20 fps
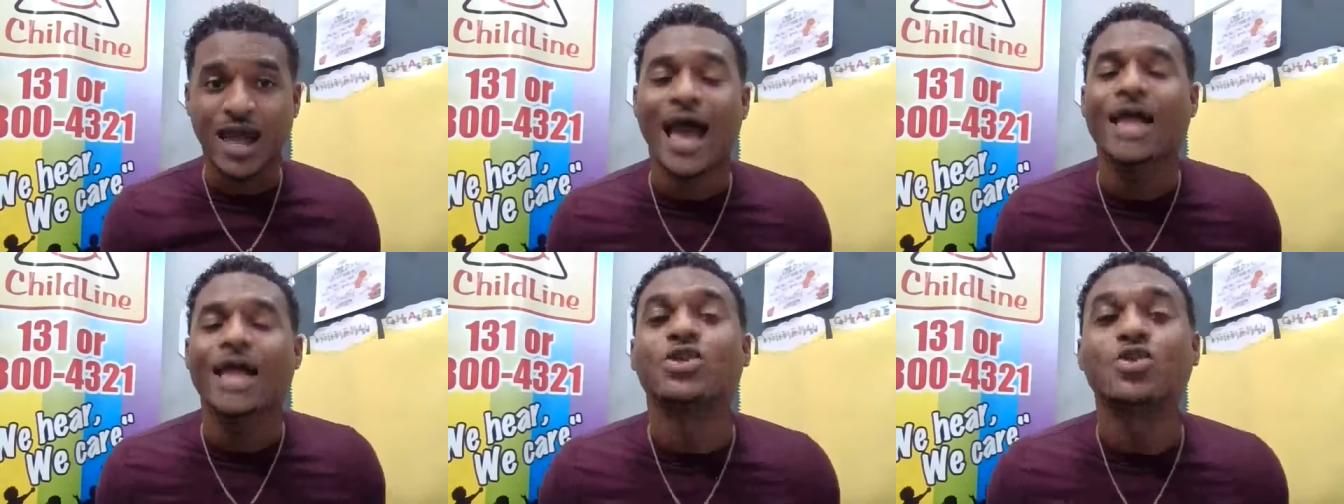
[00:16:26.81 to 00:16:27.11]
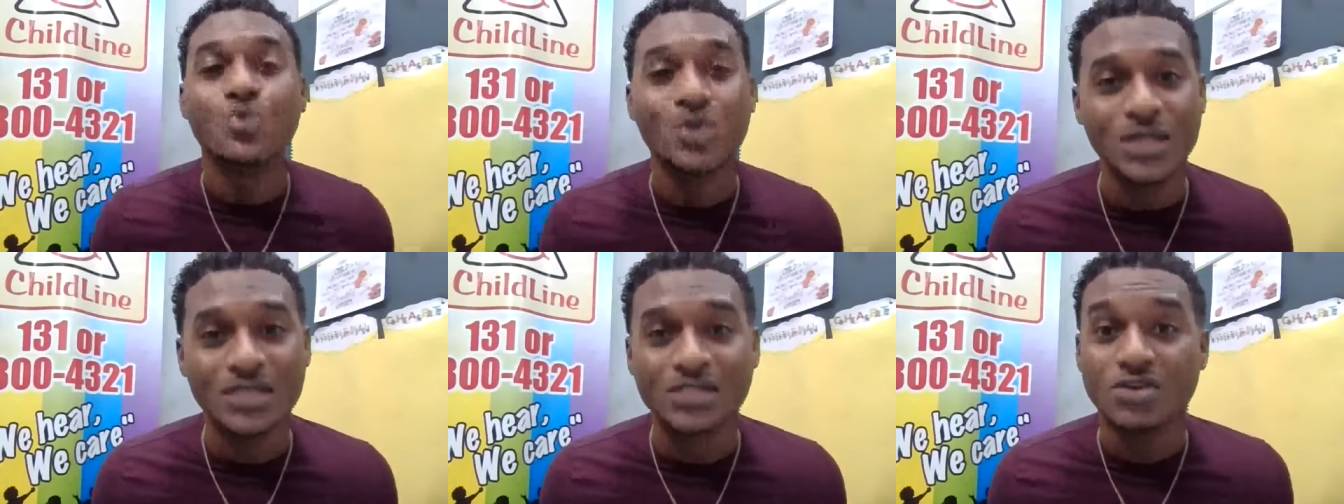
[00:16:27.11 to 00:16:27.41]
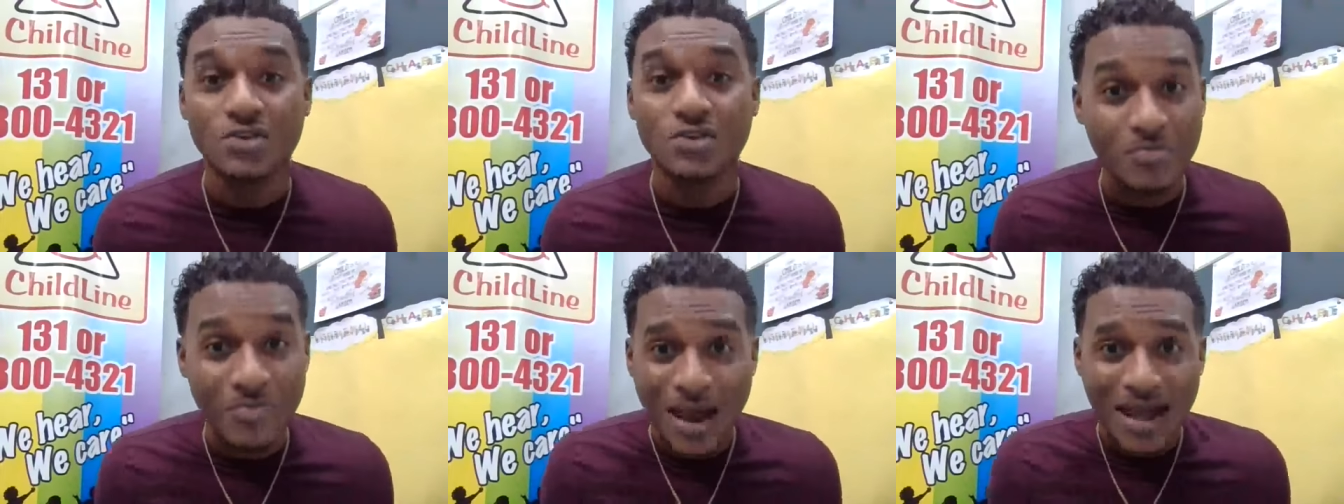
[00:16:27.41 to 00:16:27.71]
And you need
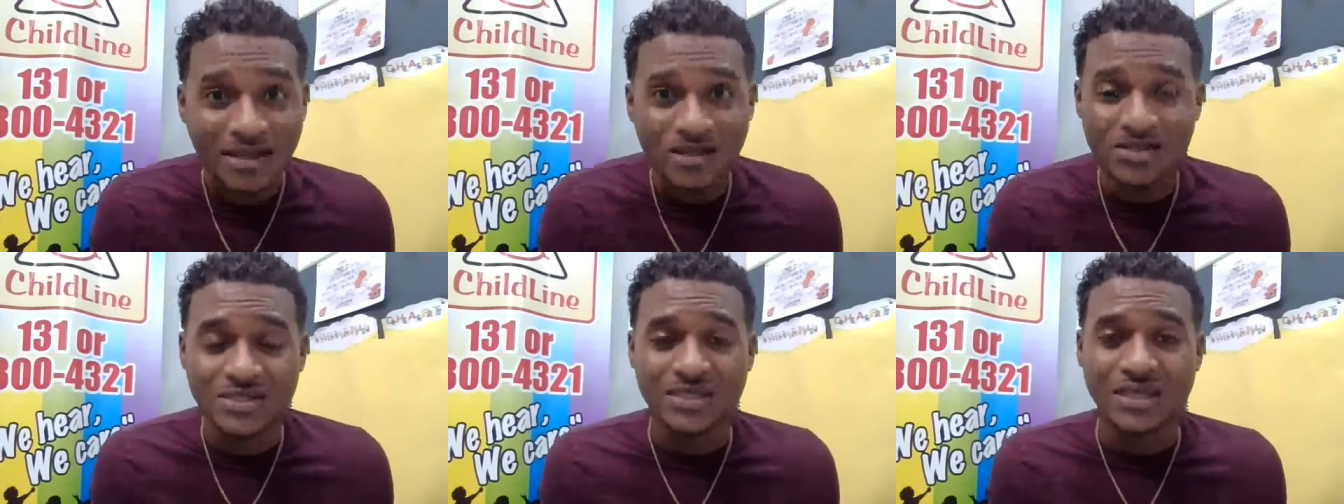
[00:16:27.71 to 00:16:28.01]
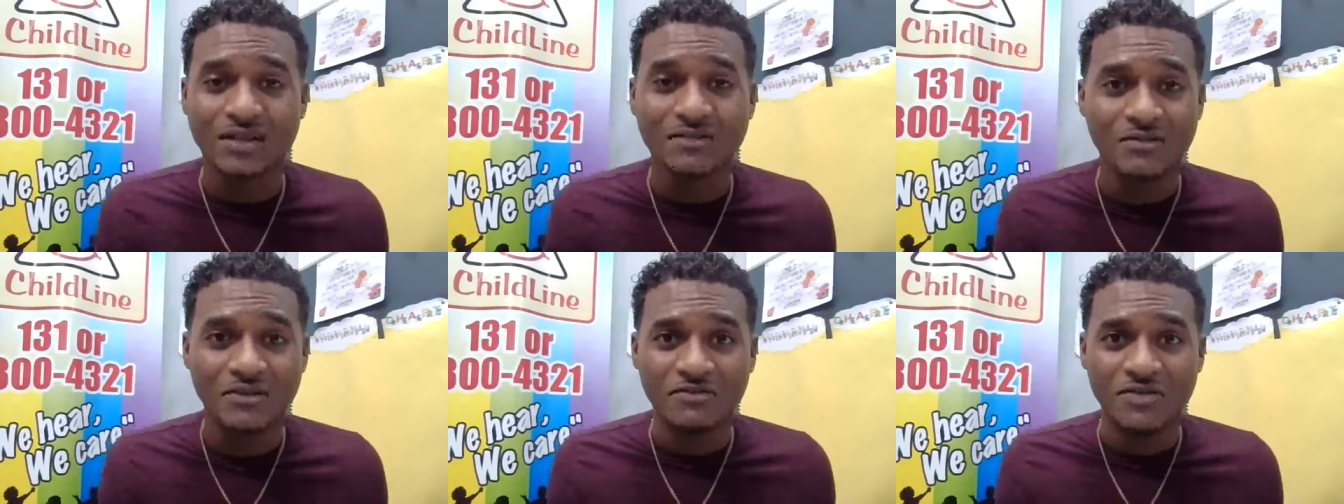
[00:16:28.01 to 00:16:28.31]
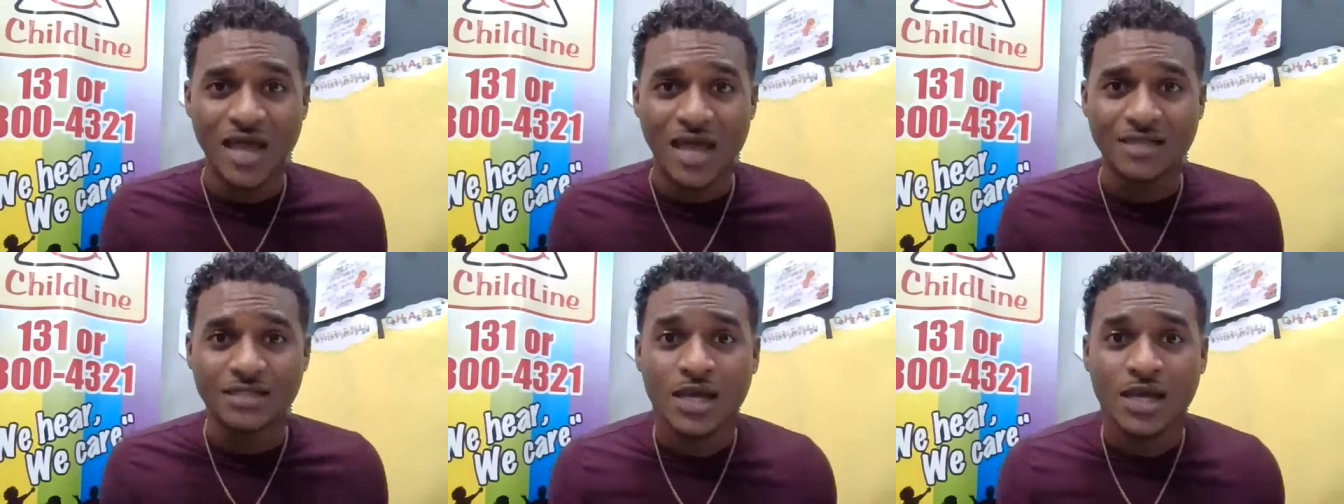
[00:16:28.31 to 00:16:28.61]
to remind yourself of
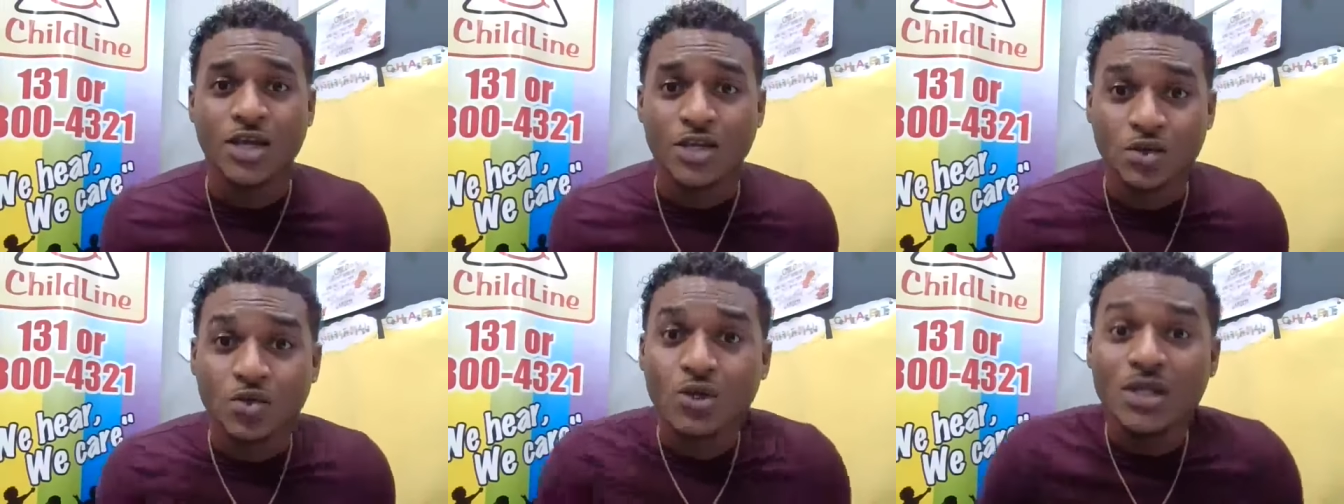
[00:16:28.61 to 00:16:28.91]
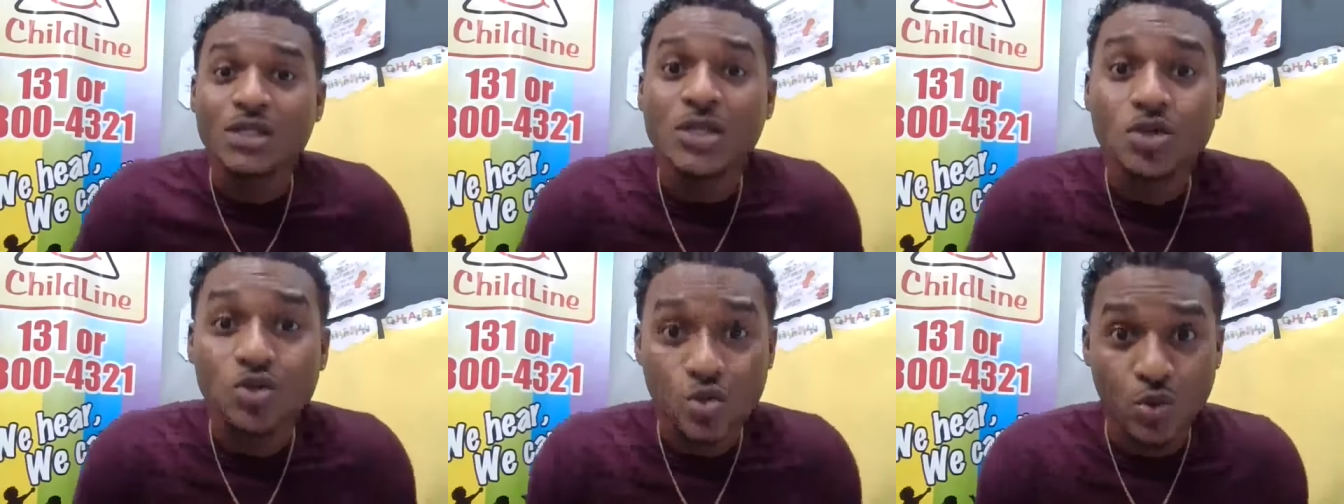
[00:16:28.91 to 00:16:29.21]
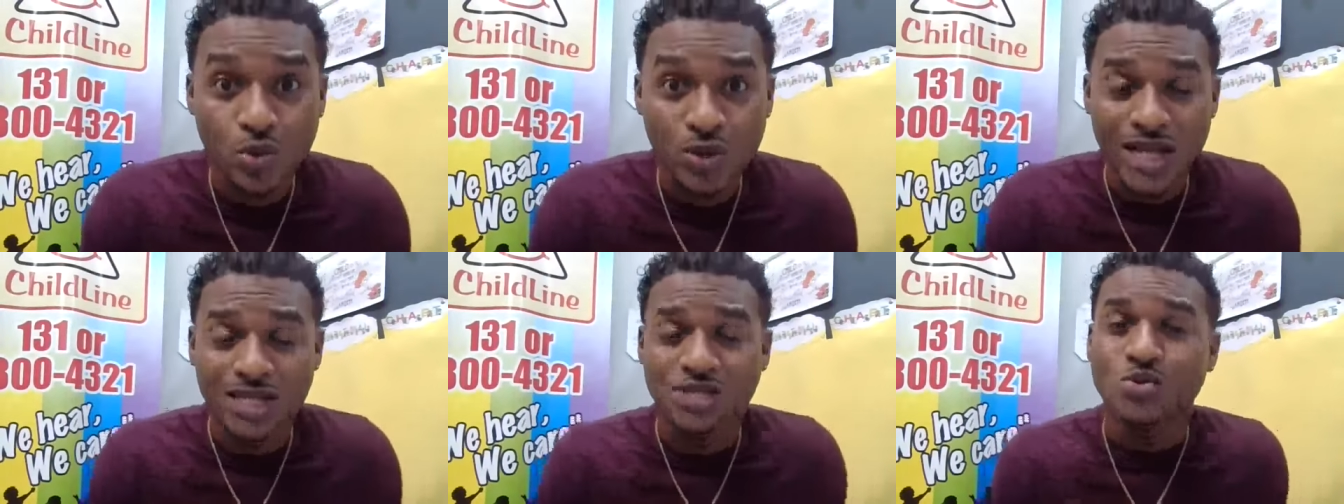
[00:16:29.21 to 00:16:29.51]
that. You need to
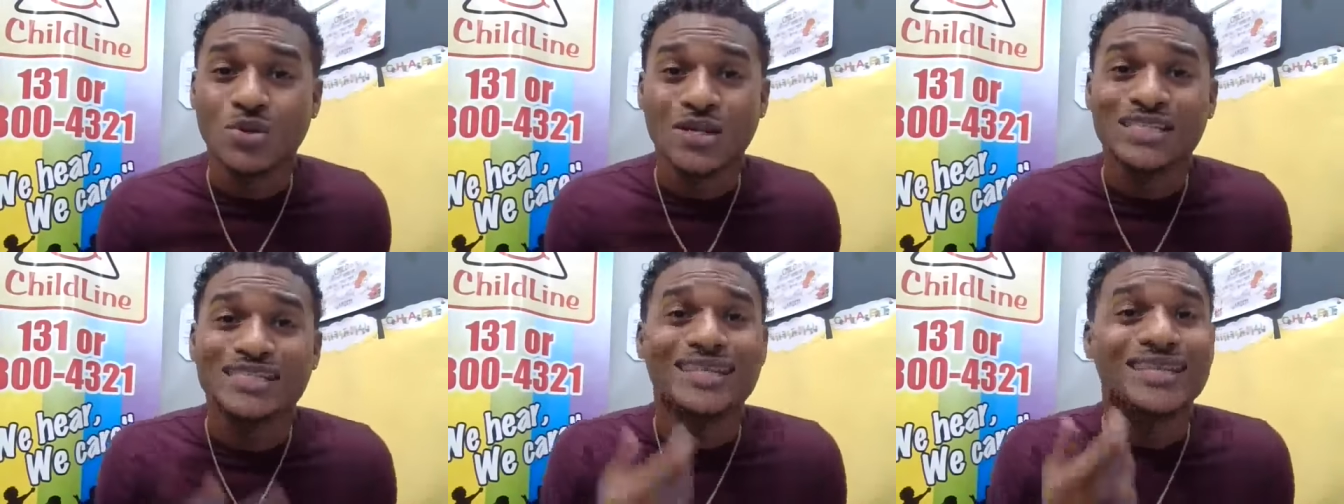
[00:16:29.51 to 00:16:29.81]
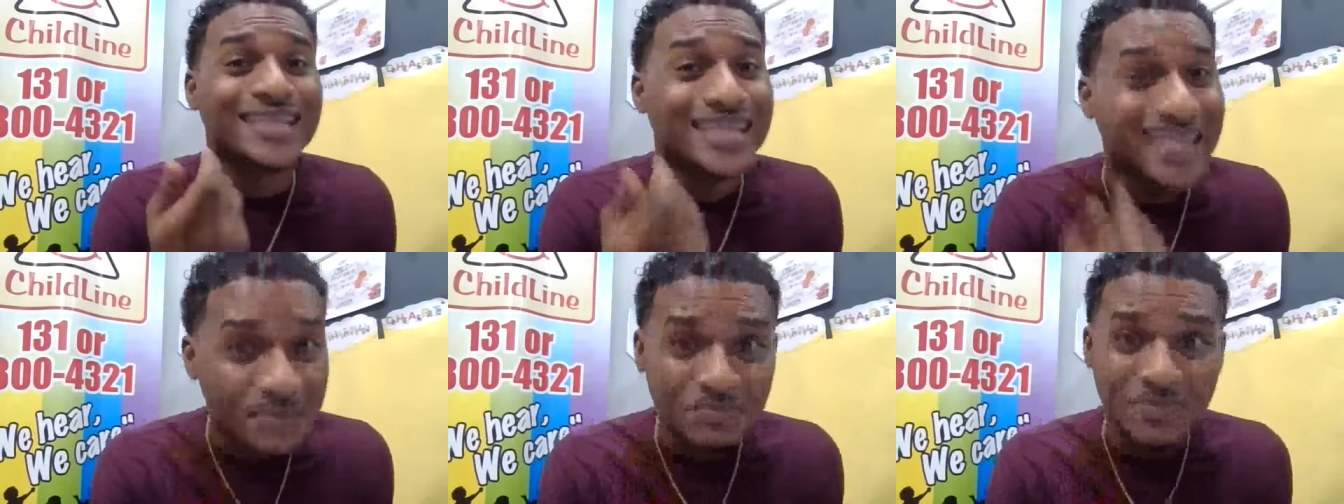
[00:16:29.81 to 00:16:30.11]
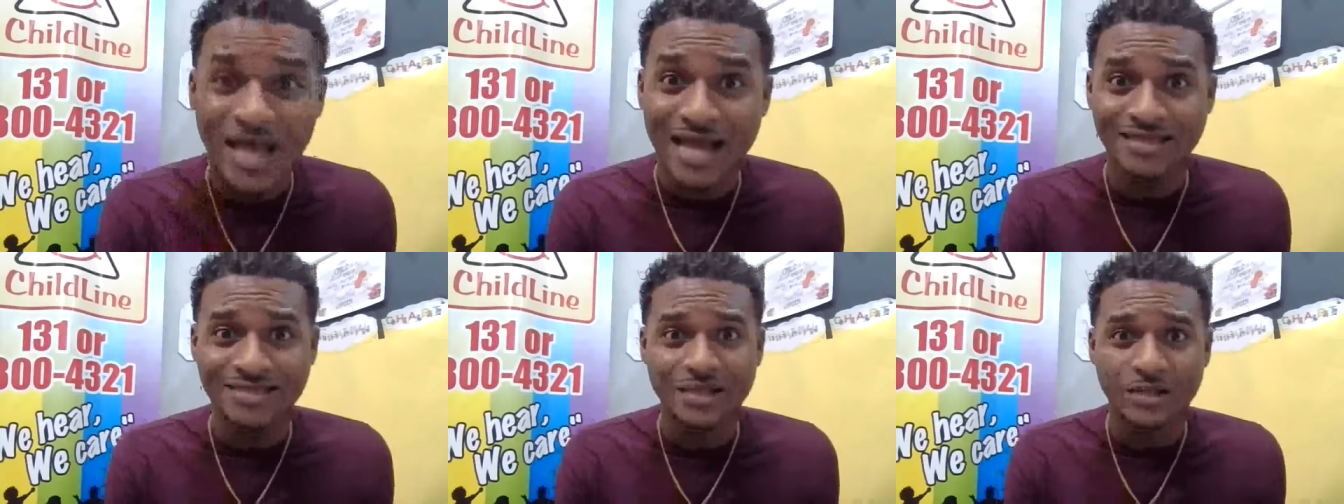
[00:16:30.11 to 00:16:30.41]
know that. You need to keep
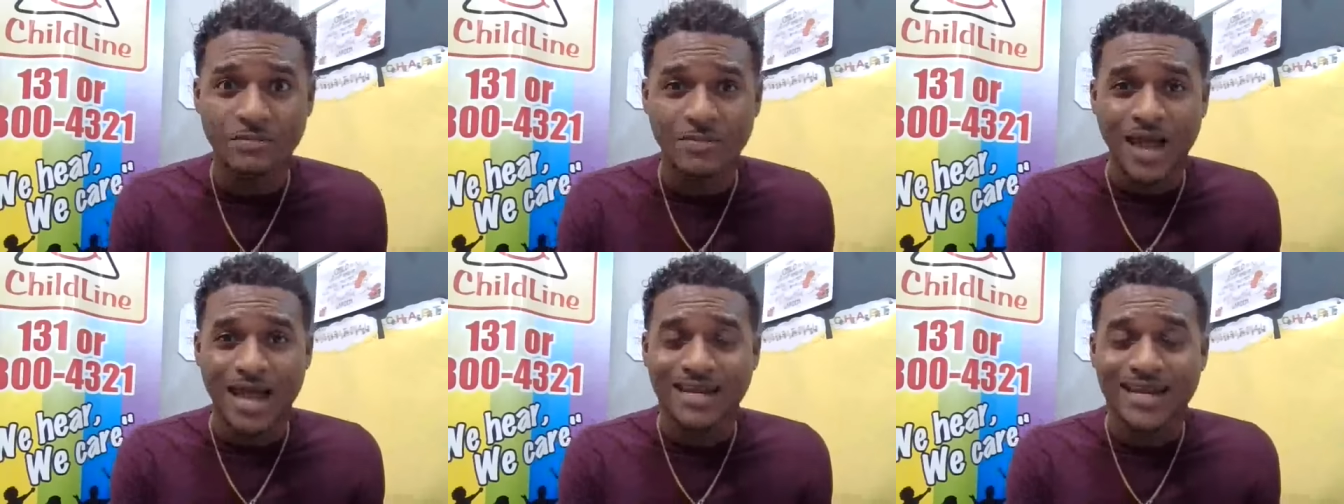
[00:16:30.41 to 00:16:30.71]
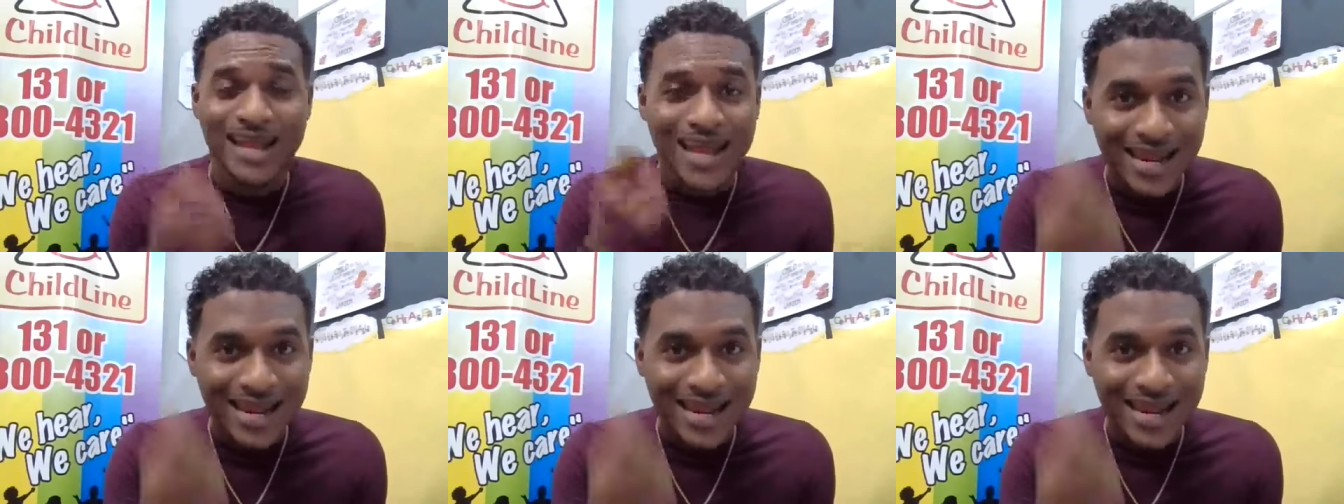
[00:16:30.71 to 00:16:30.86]
that in mind.